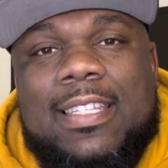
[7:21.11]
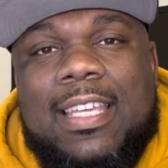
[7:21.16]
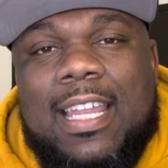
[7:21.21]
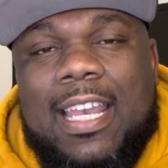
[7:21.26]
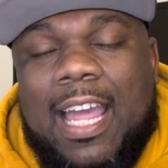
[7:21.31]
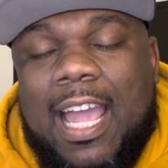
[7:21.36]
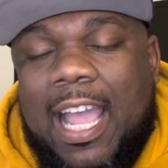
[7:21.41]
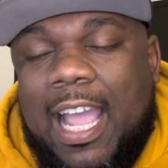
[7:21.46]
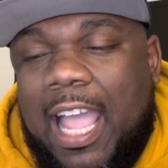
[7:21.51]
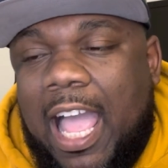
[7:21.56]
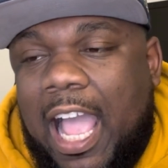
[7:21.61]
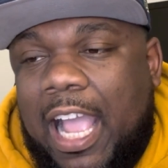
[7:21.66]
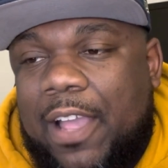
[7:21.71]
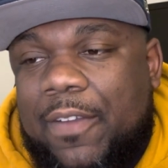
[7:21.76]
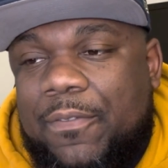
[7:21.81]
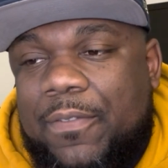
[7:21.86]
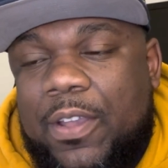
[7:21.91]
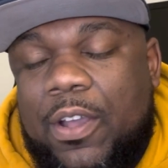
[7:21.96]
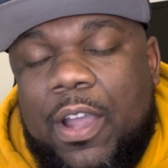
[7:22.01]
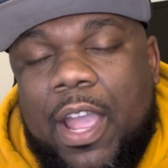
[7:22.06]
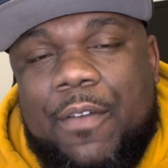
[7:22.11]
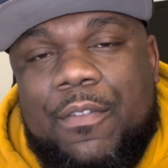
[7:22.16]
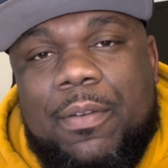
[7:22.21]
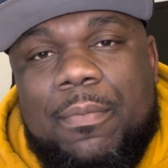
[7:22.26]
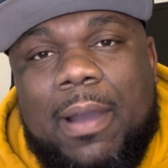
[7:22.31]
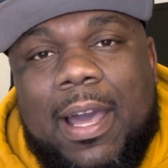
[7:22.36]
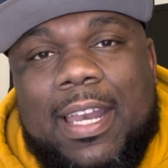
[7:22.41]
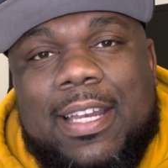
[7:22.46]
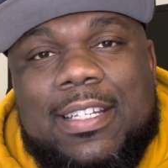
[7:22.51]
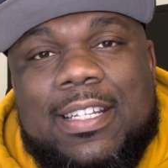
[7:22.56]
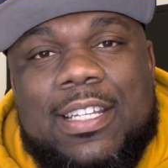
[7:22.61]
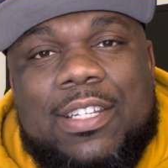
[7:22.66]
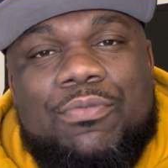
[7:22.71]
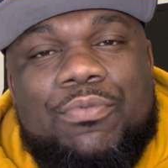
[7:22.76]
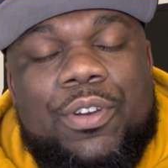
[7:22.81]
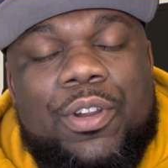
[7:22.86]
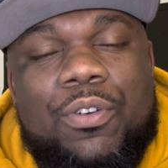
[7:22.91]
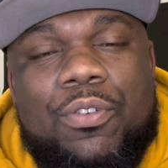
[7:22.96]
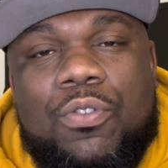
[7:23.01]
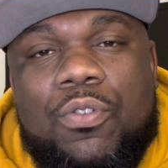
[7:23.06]
and I can feel everybody just
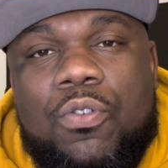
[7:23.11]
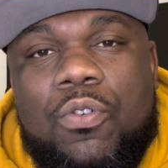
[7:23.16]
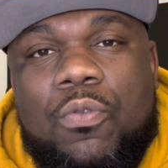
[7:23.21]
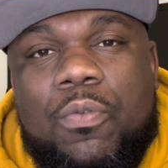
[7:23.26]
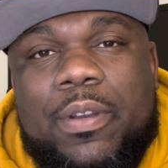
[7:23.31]
real cool